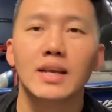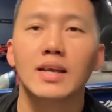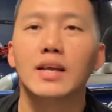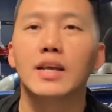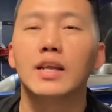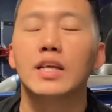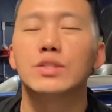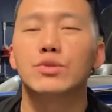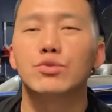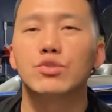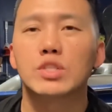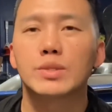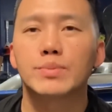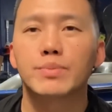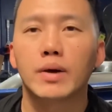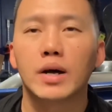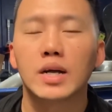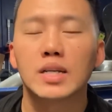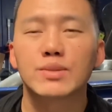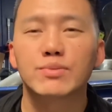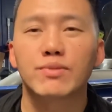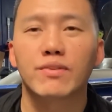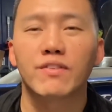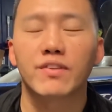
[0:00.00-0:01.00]
it is
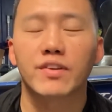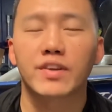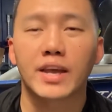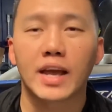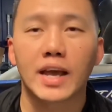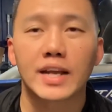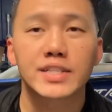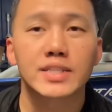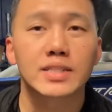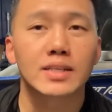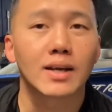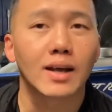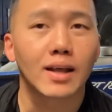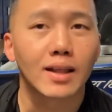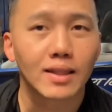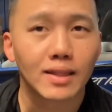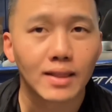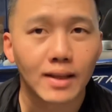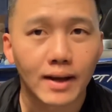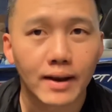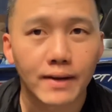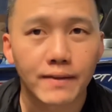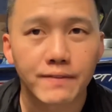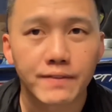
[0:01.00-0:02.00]
responsible for catching a
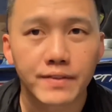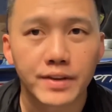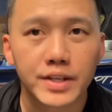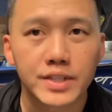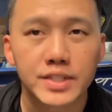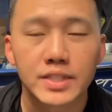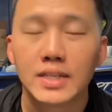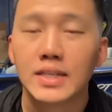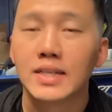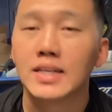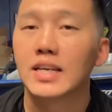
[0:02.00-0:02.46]
lot of fish,